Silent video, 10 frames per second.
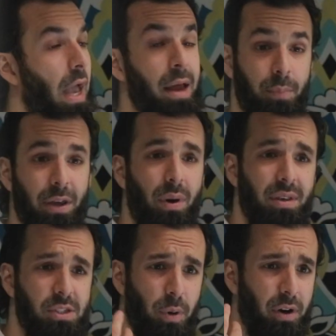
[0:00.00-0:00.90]
And by the way,
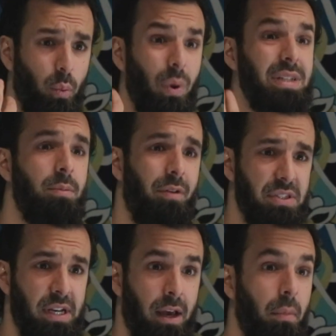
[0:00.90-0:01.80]
this is part of the wisdom of
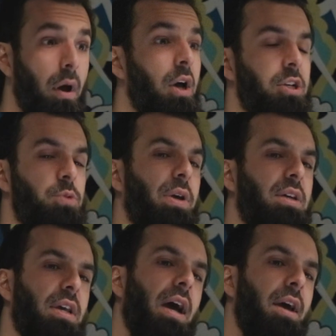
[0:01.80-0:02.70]
Islam. Just
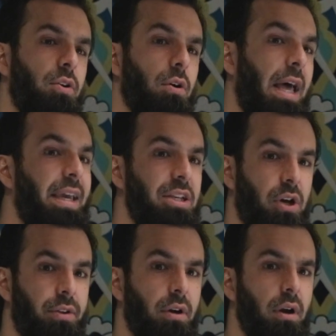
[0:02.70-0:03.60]
because a guy and a girl like
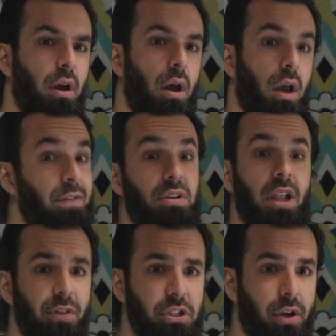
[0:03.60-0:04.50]
each other, even
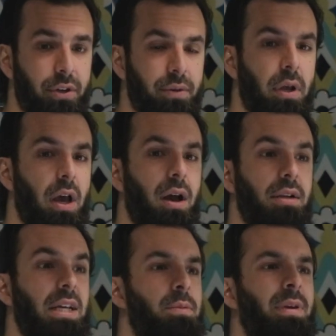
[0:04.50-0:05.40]
love each other,
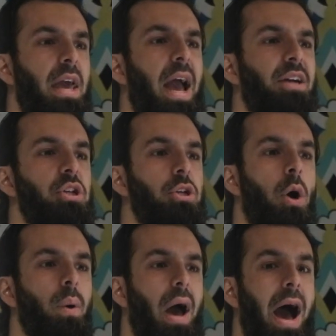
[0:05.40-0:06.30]
doesn't mean they actually
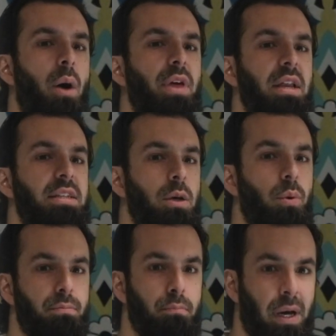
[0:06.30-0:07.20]
know how they deal
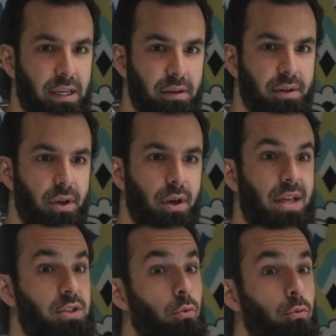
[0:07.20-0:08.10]
with money.
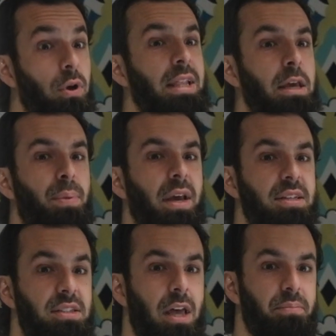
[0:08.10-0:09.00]
That's a really
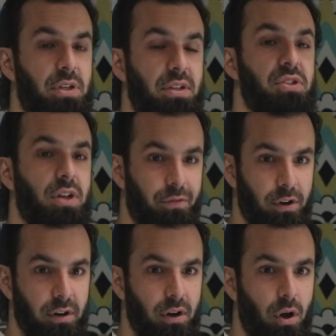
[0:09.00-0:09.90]
big step to
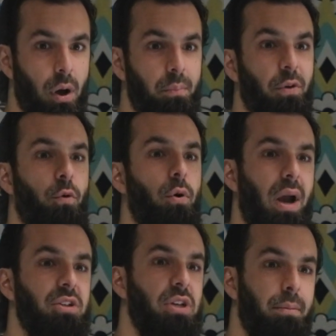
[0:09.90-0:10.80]
discover before
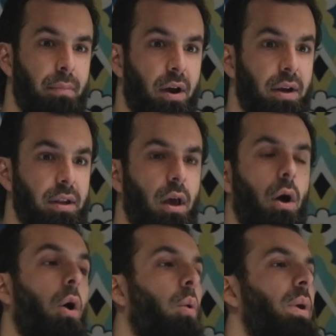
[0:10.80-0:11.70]
you actually get married.
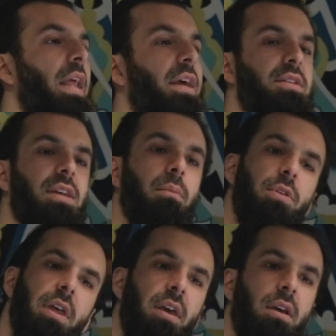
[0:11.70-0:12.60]
Oh, we like the same
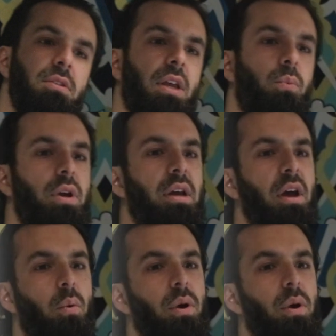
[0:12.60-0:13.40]
things, and we